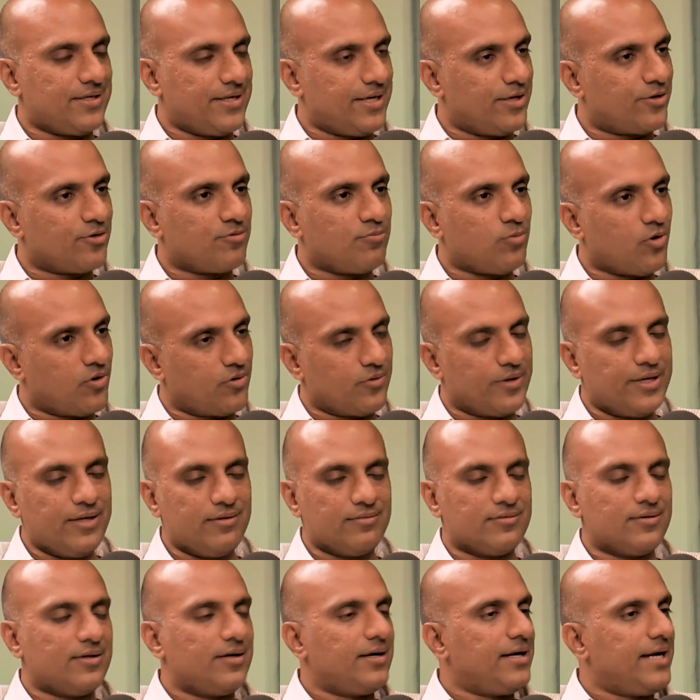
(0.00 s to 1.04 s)
is the rate of
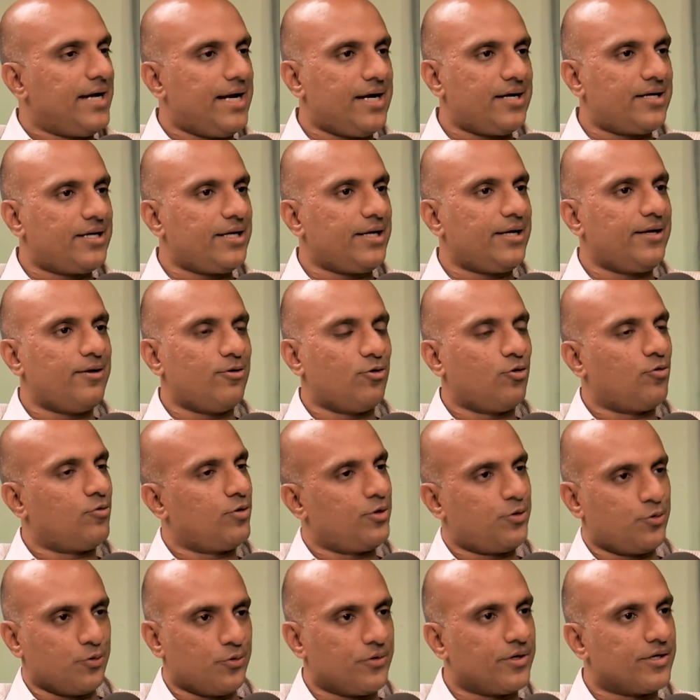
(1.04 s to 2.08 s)
borrowing, 80
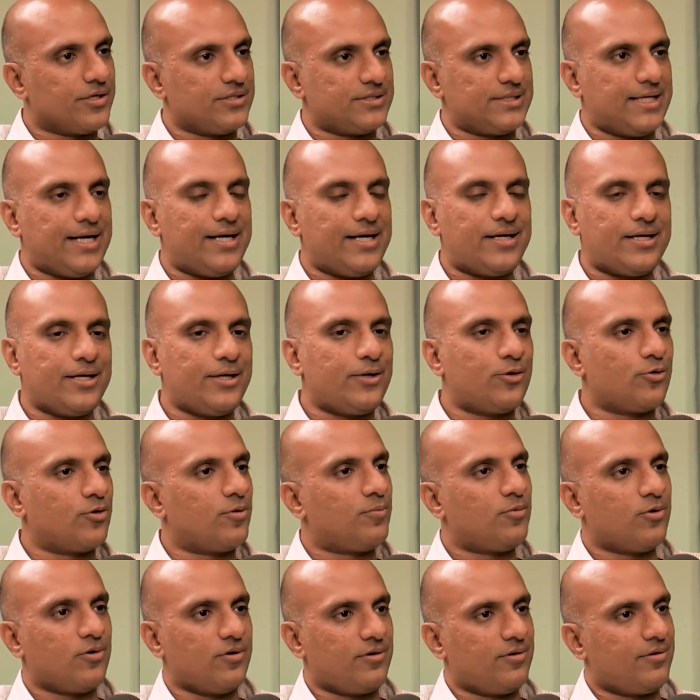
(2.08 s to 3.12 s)
over 2 years, 80
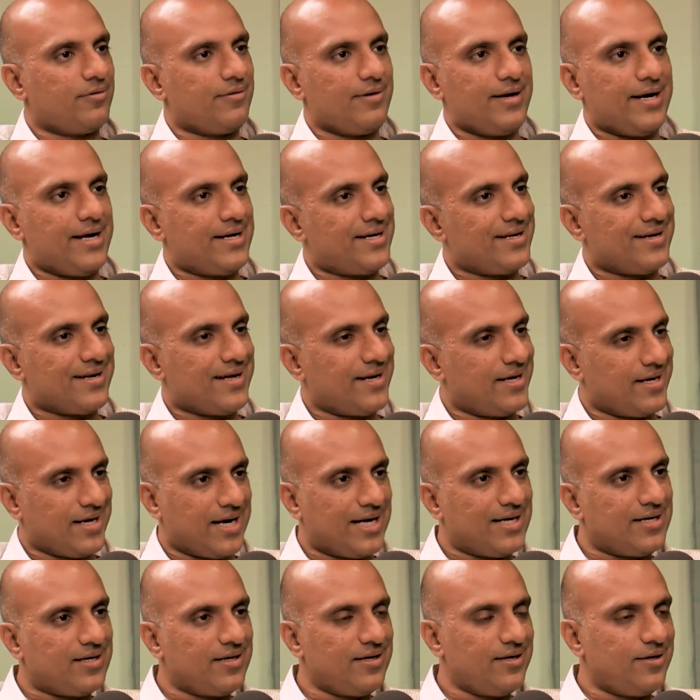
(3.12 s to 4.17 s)
to about 89,
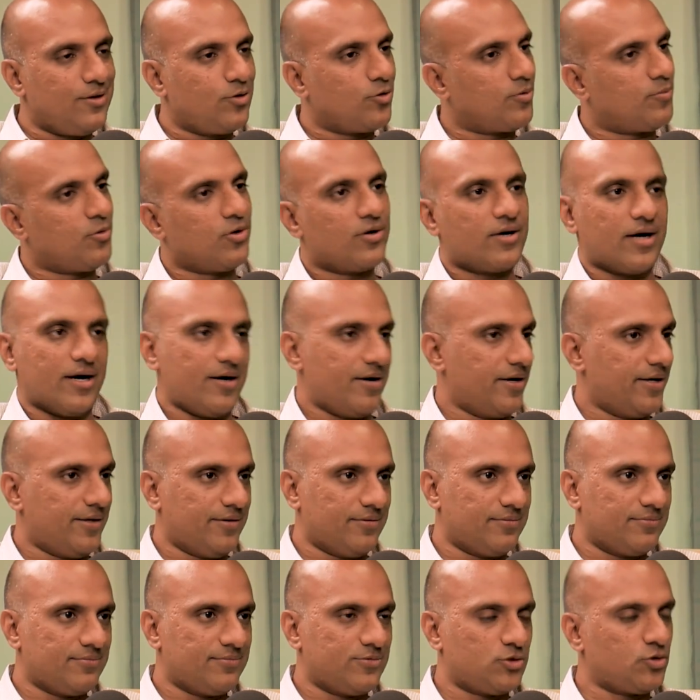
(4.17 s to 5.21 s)
90 to about
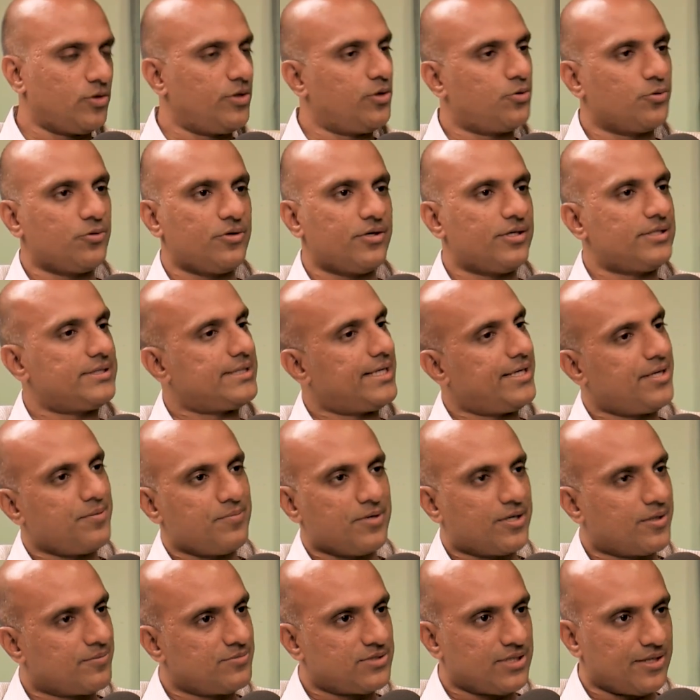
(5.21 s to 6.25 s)
100. So in 2 years,
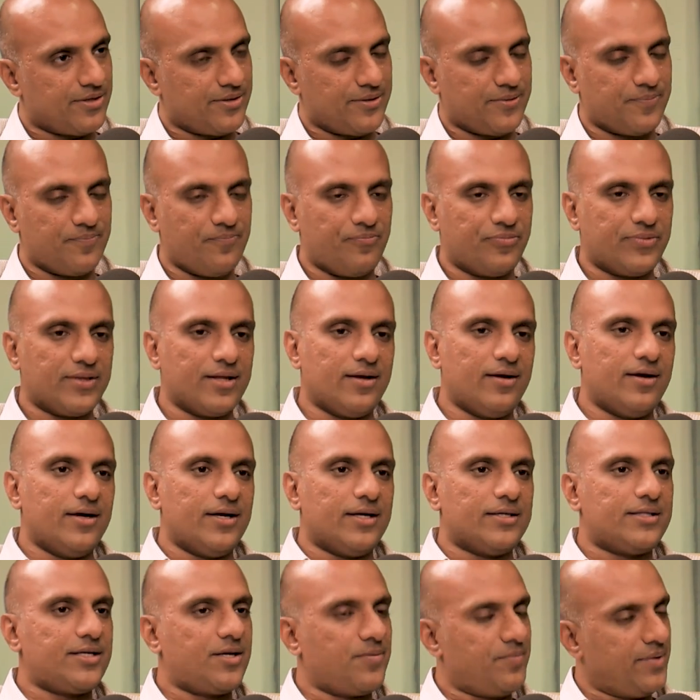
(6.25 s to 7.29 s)
80 becomes 100.
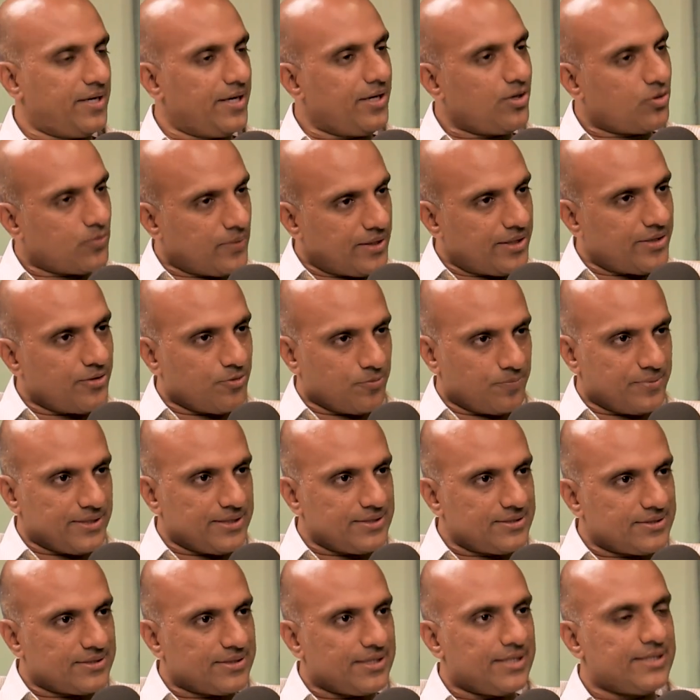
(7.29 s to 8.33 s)
The remaining 20
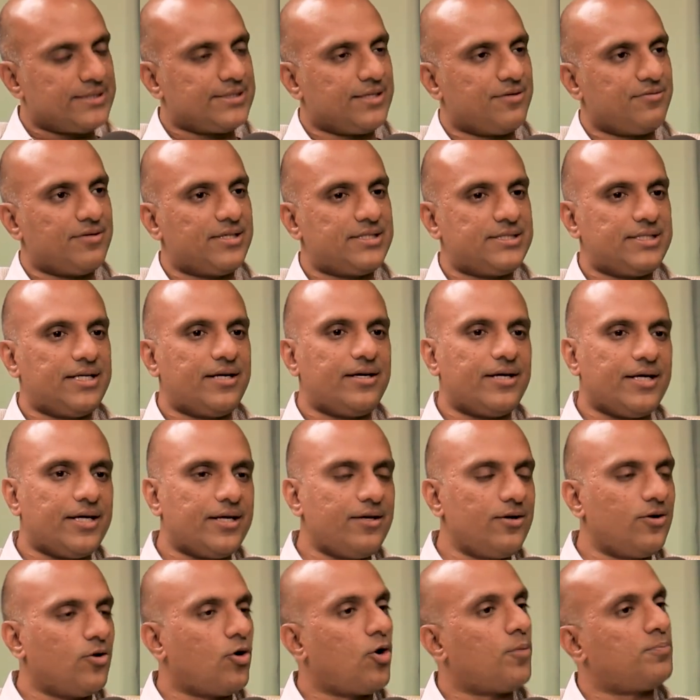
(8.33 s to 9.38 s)
rupees is invested
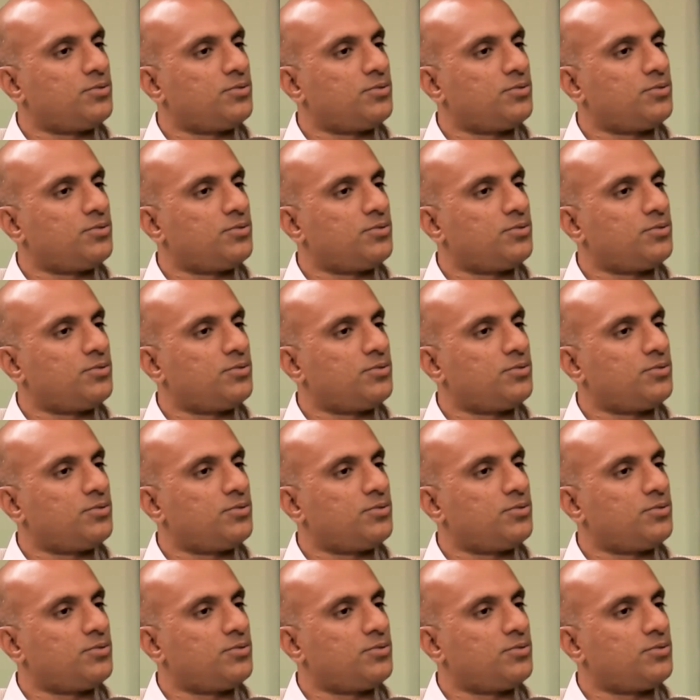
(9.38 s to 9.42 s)
in